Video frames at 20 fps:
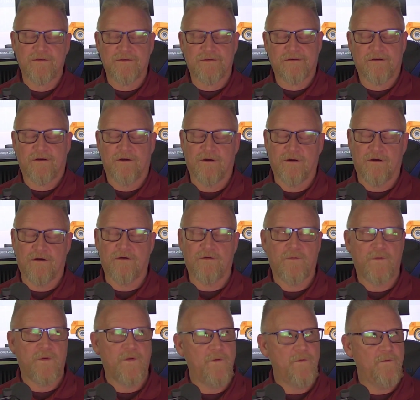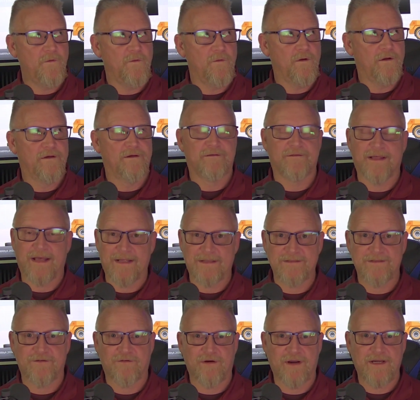Oh, phew,
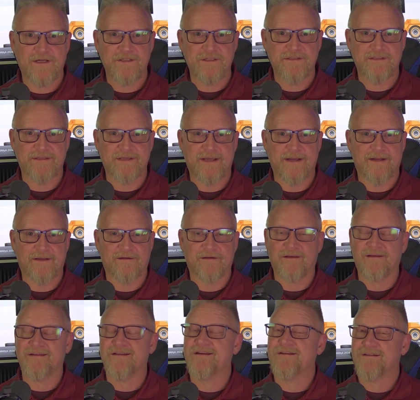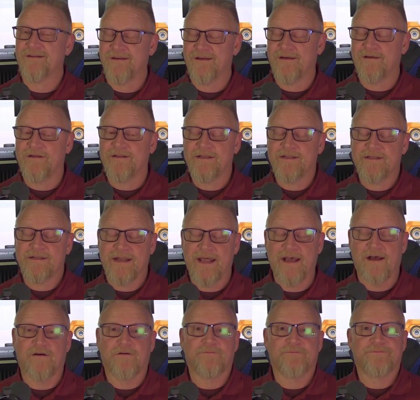that's direction setting.
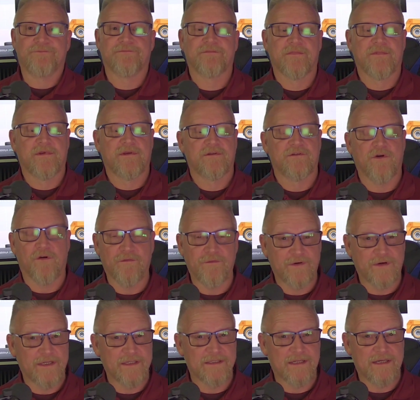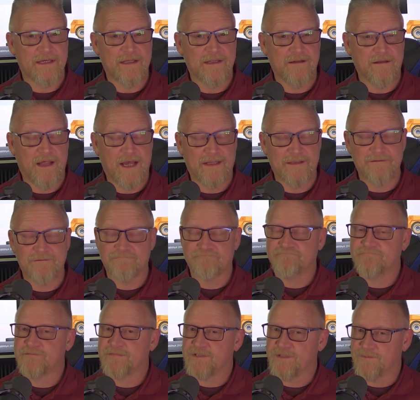Now, don't forget to hit like,
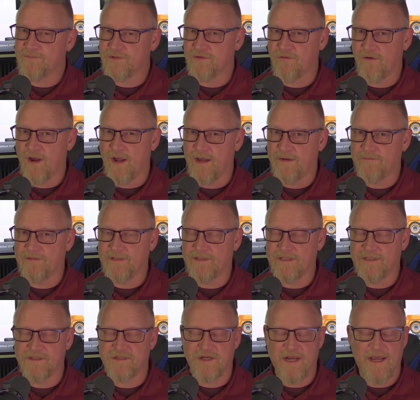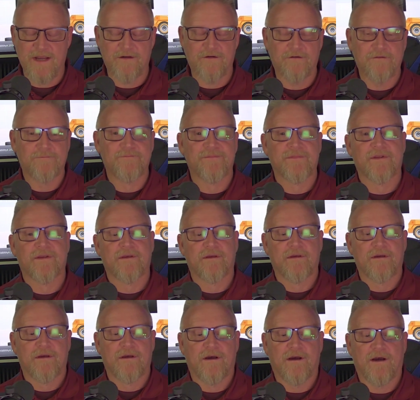subscribe to this channel,
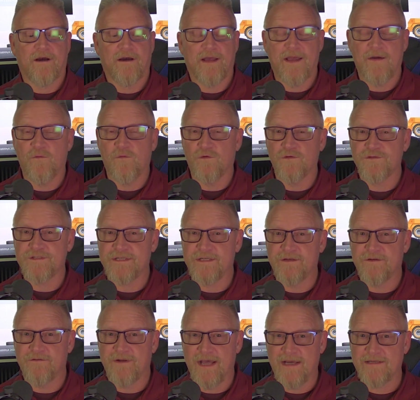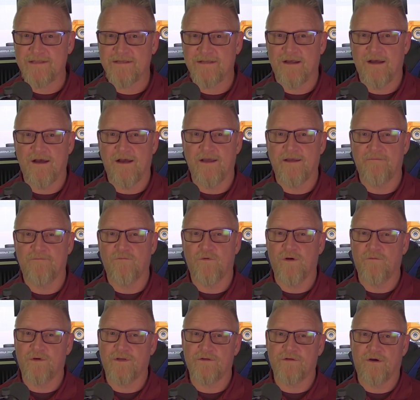and we'll see you next time
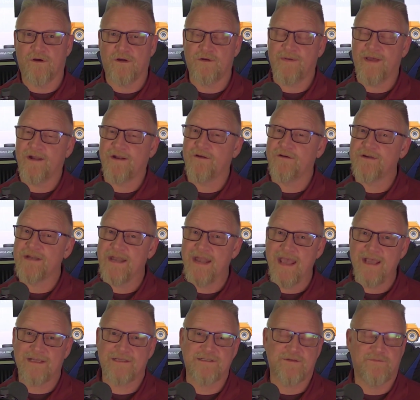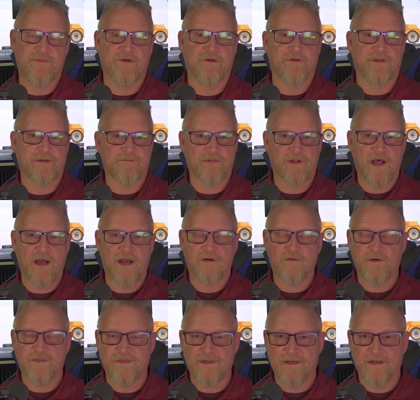when we talk about our next building block
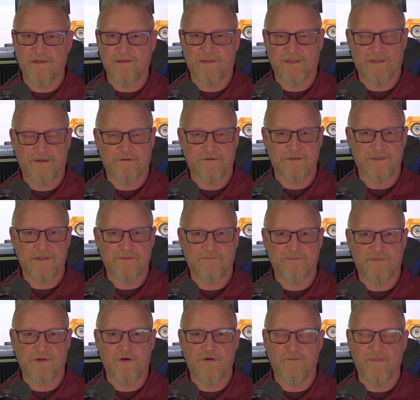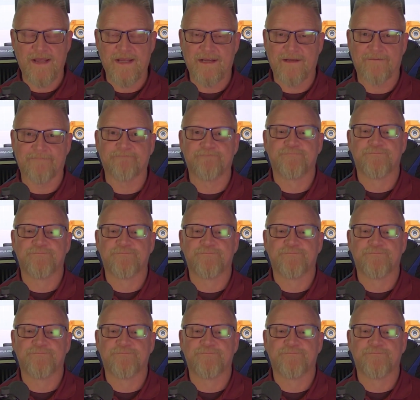within the leadership domain.